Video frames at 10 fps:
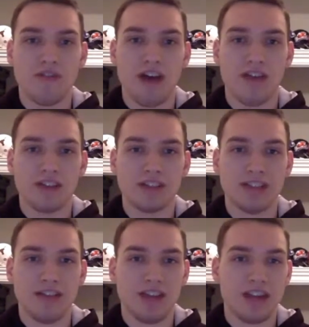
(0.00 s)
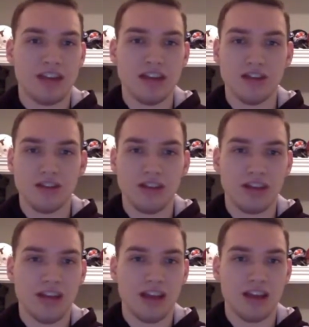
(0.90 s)
5-7 and nearly
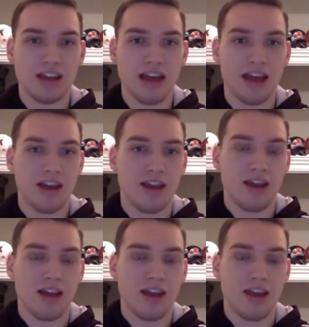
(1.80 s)
attaining that.